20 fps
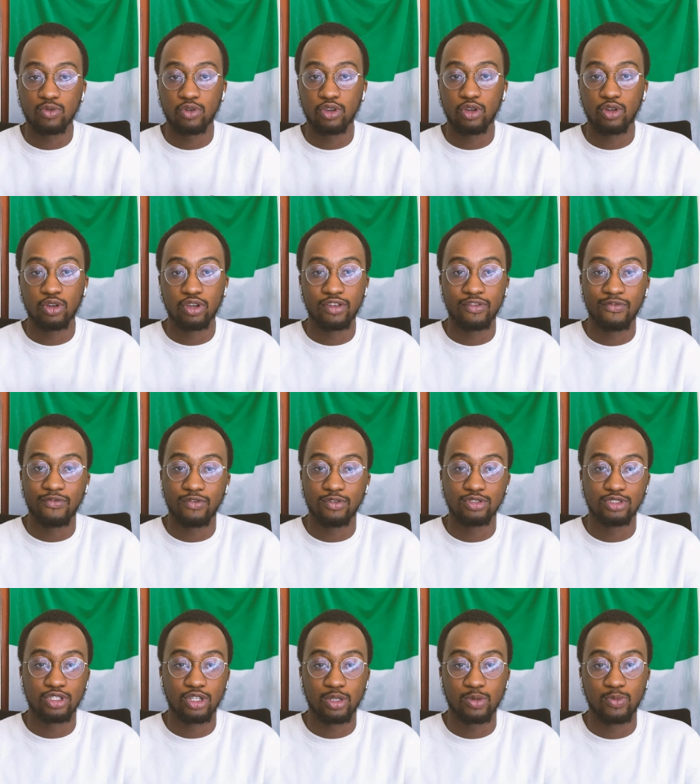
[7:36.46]
what you're looking for,
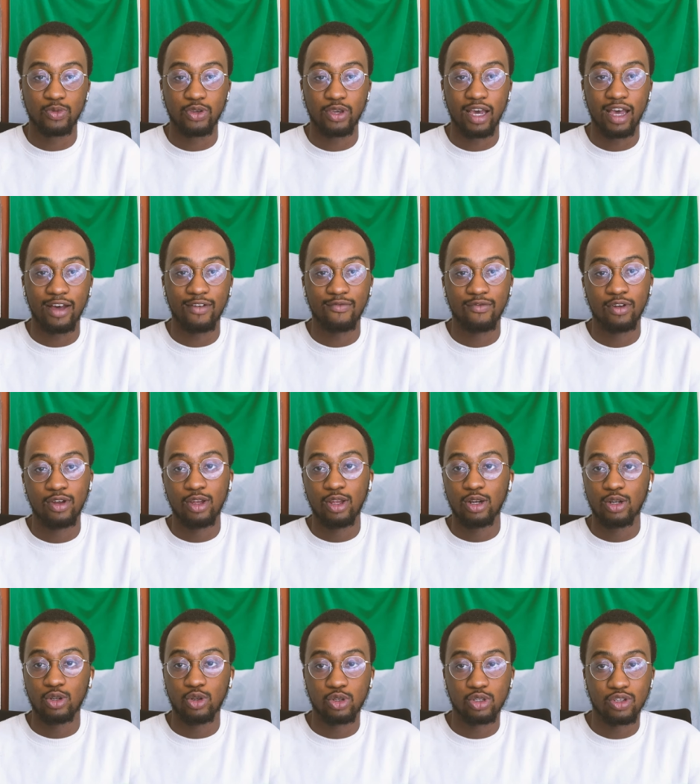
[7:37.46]
trust me, you have
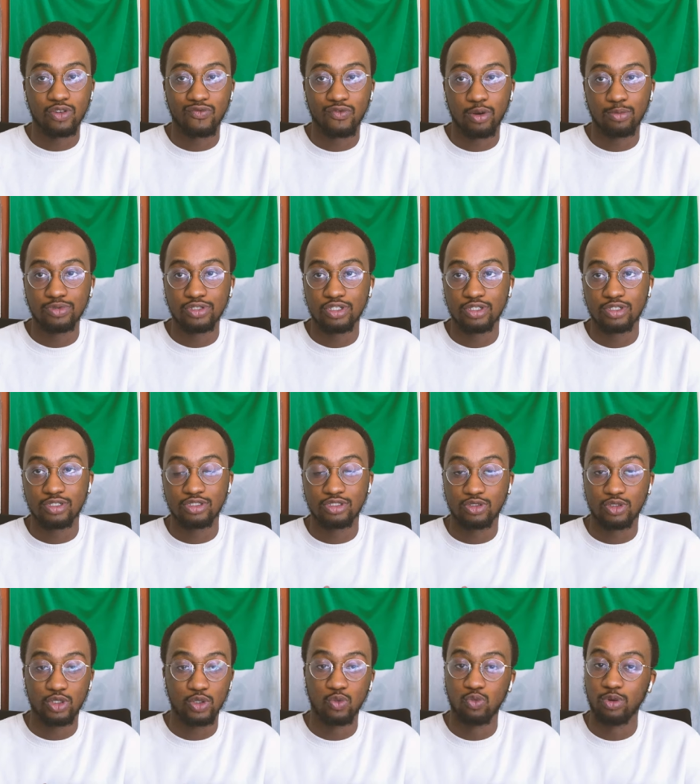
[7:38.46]
lots of options.
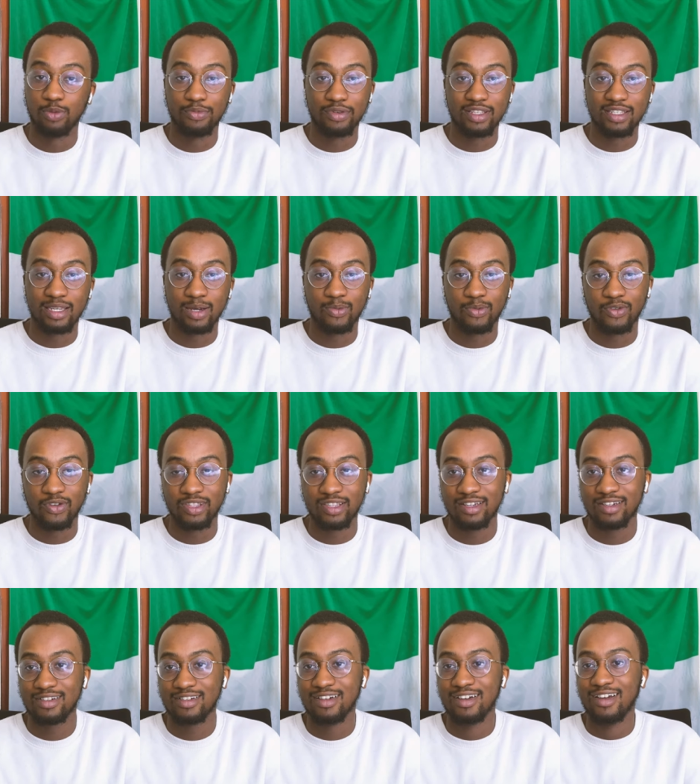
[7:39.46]
You won't be
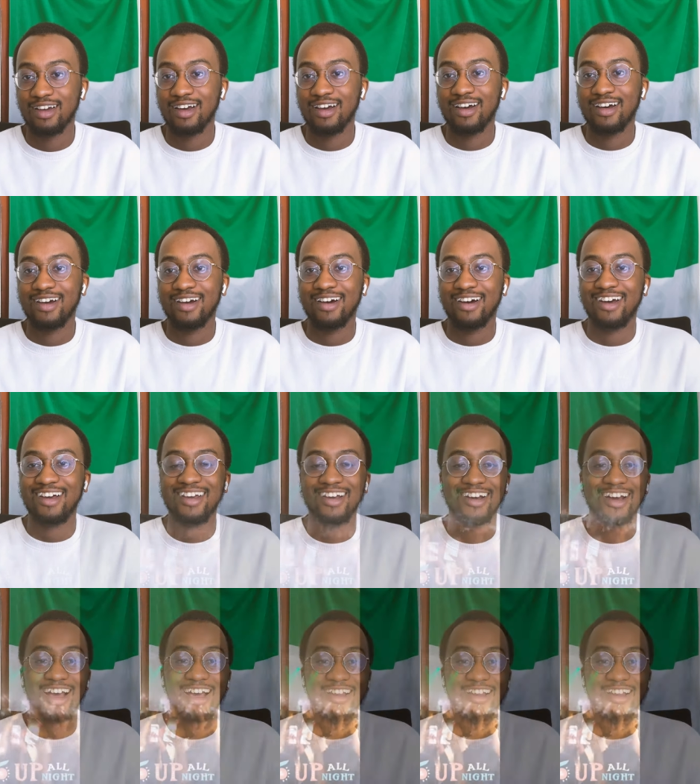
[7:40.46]
disappointed. Another